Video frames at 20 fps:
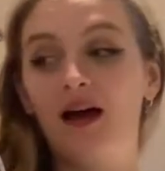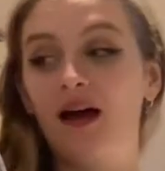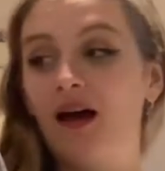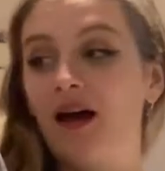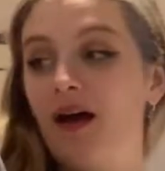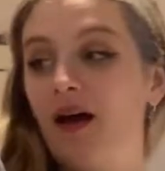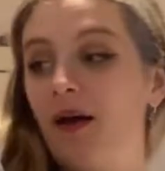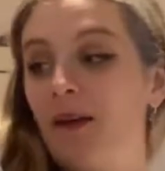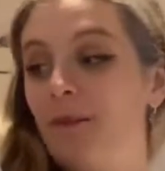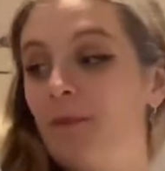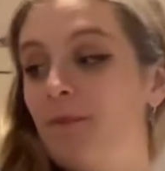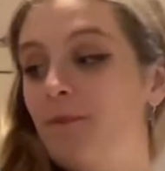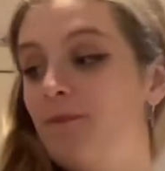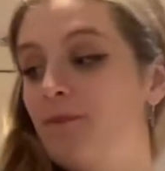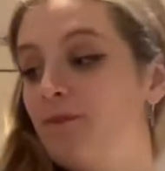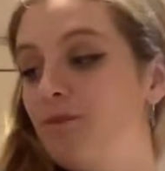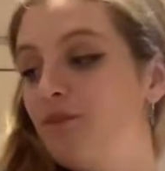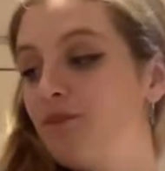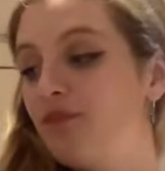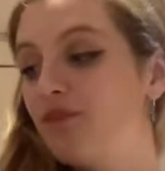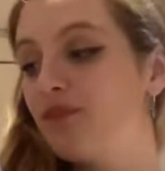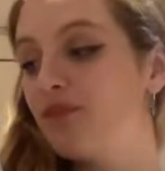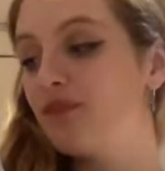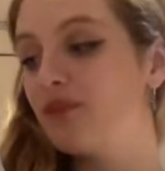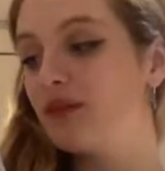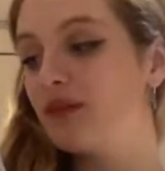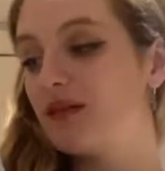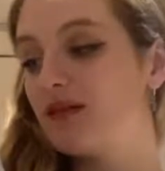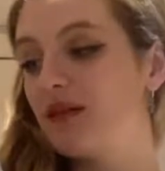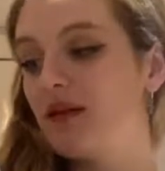
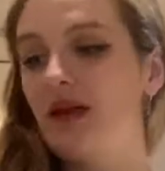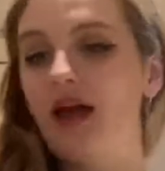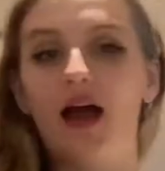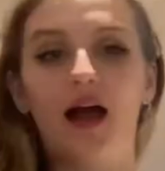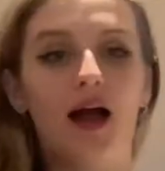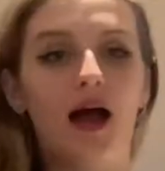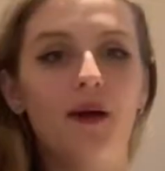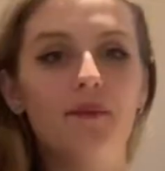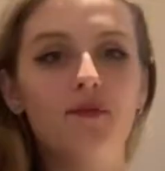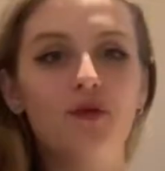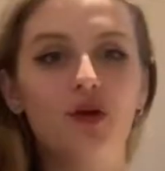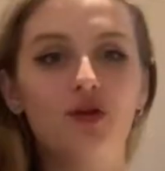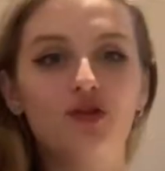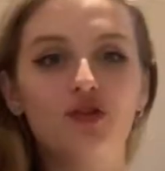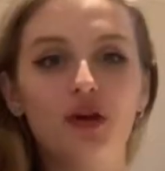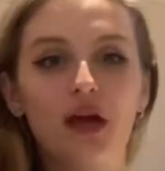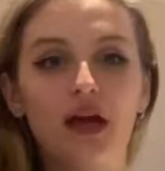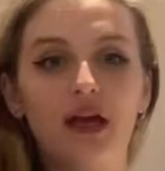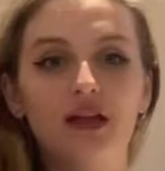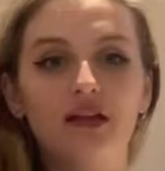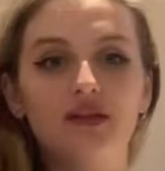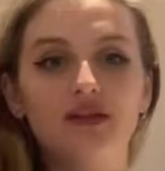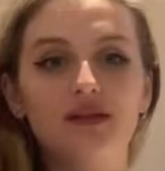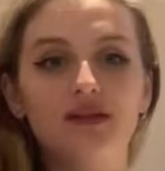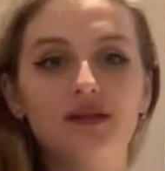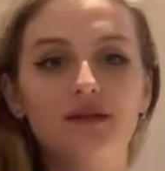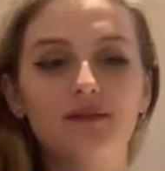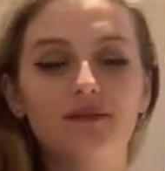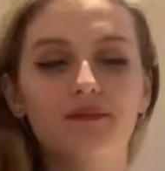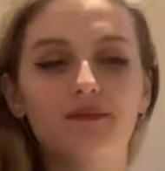I'm not a trained
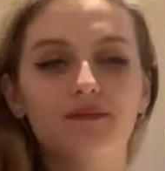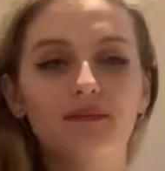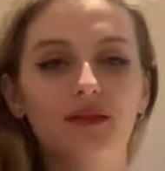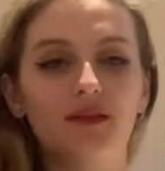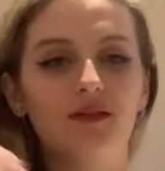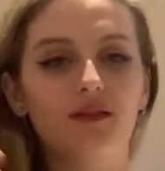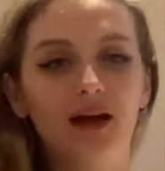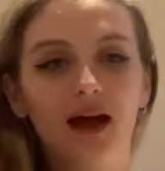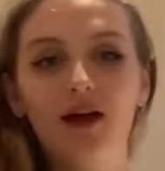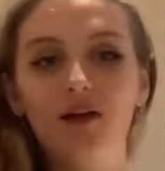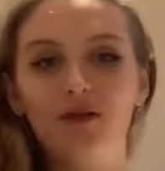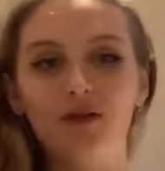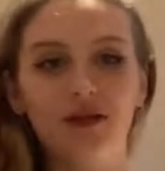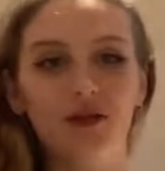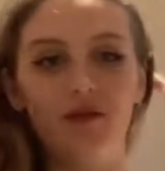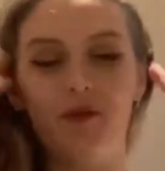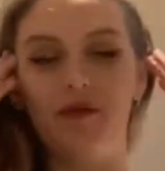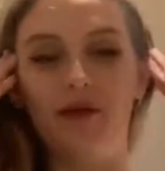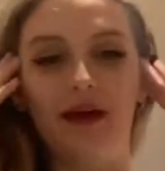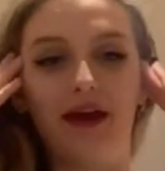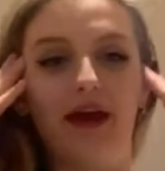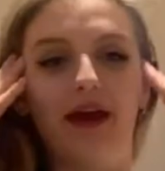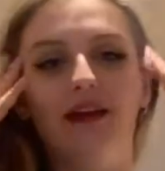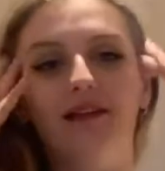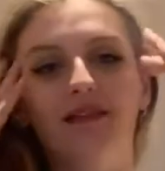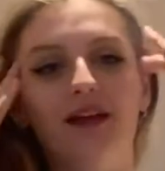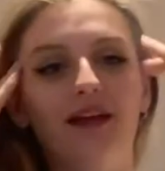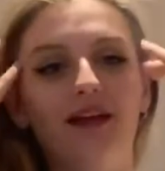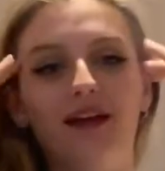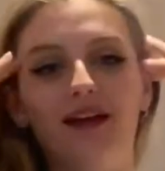mental health human being,
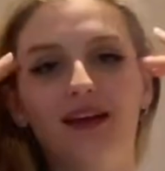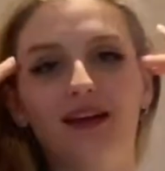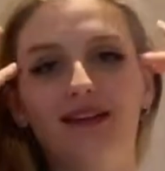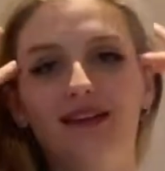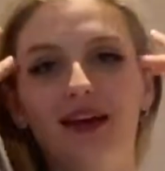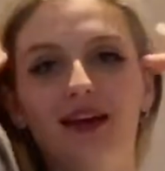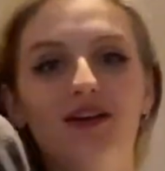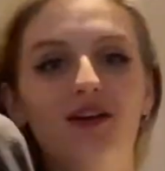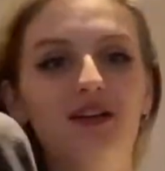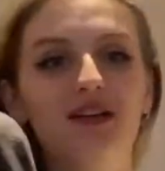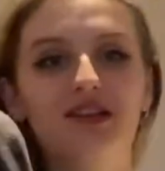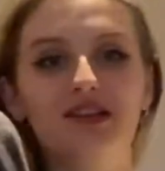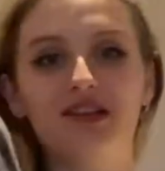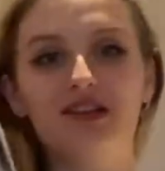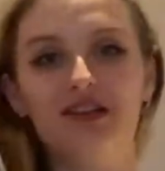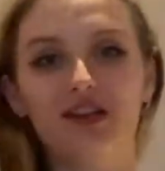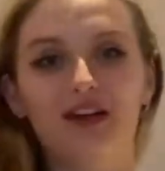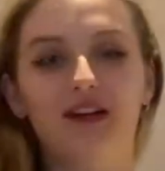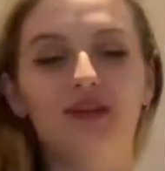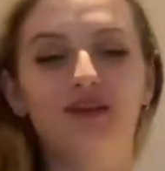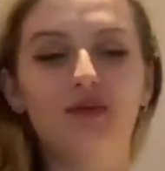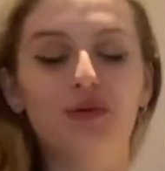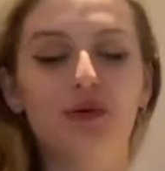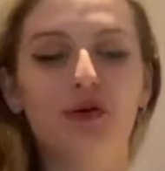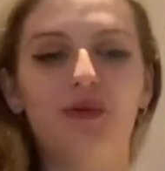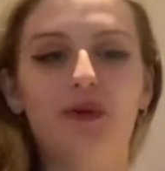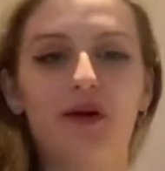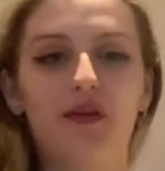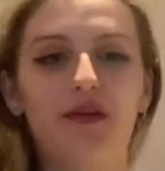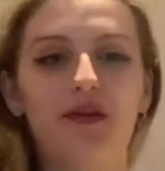that like a psychologist that can talk
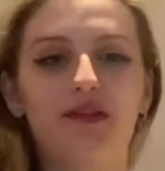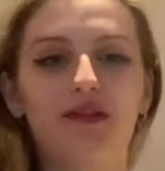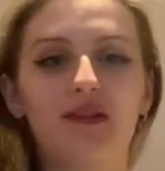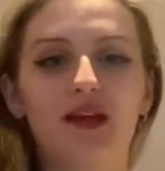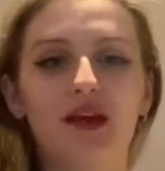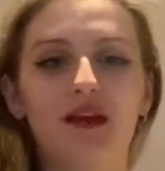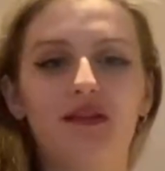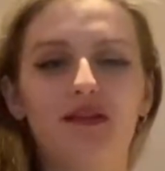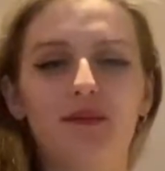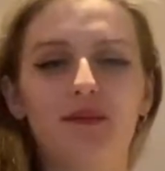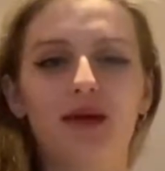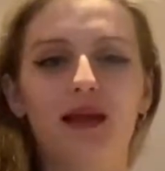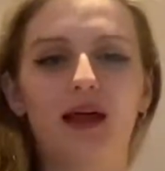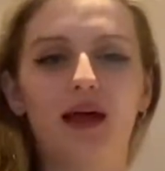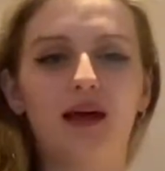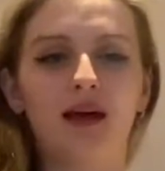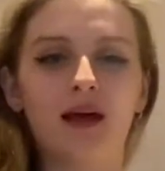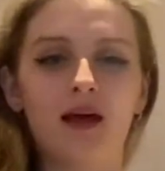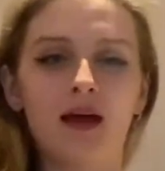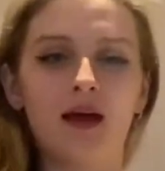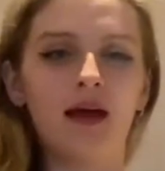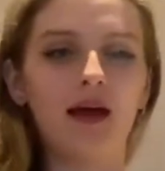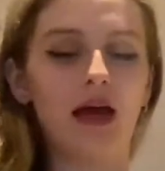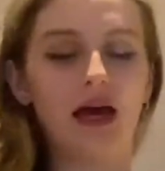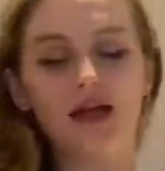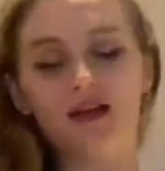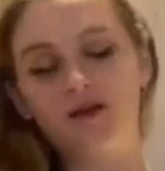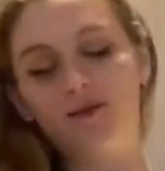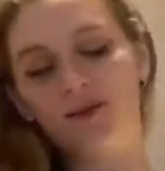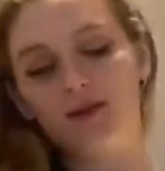about these things and be like,
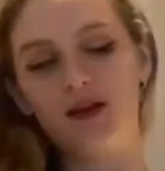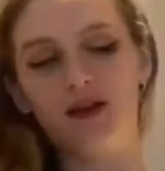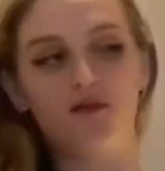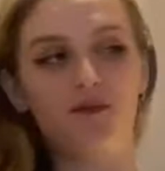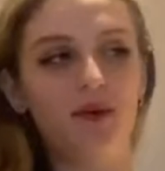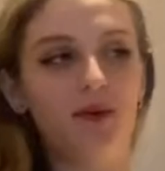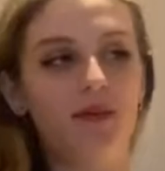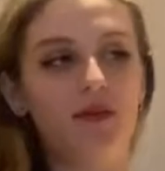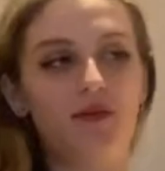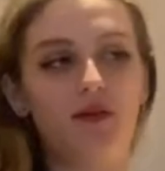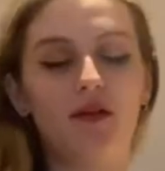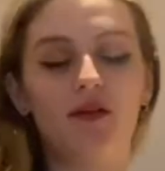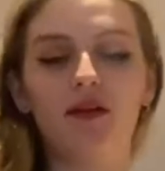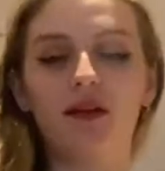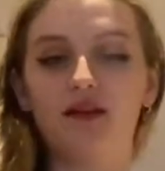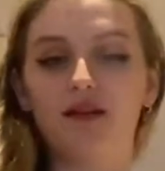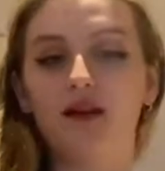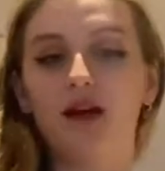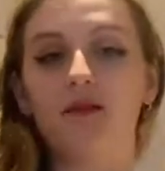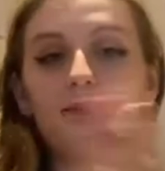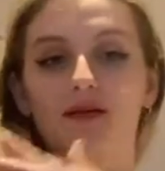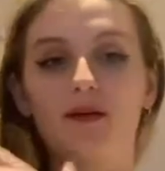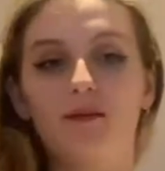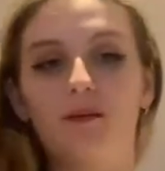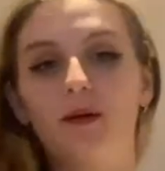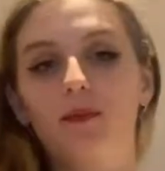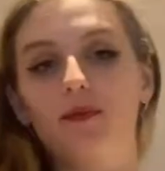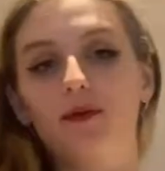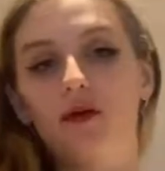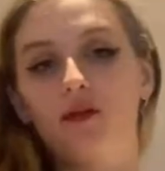80% of people have got this, 90% of
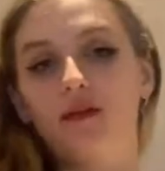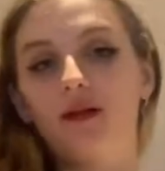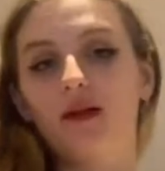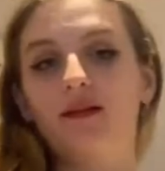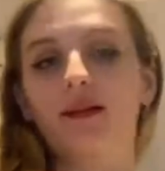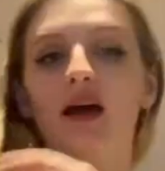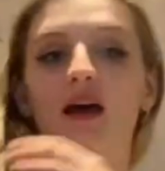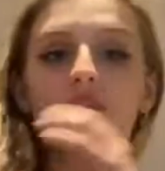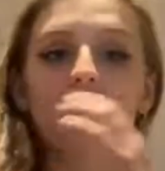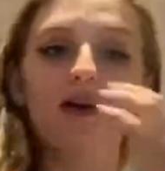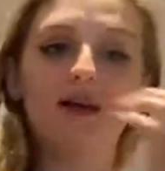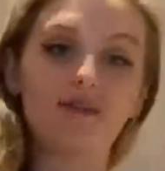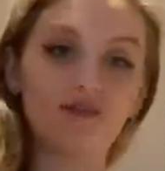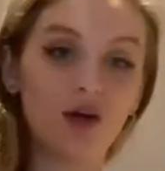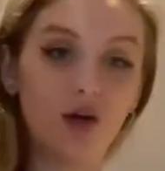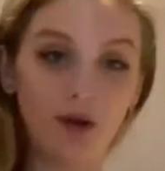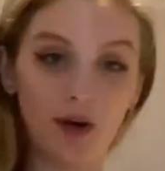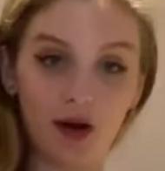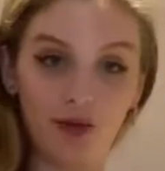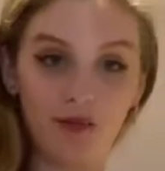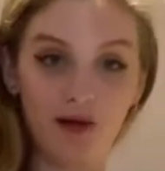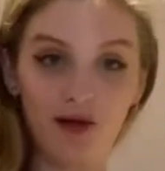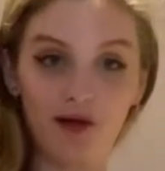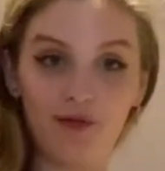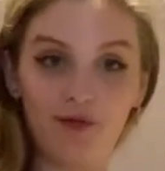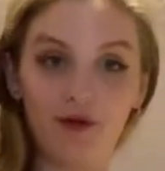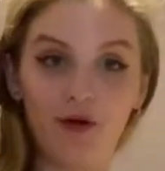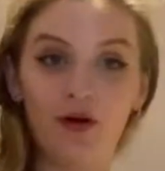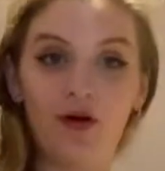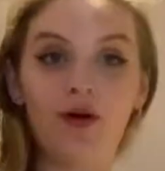people have got this. That's not what I'm here
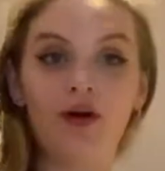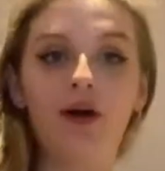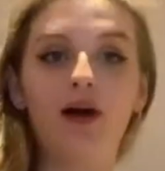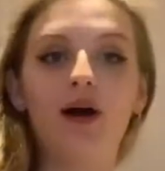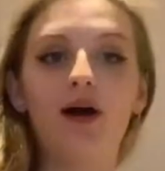for.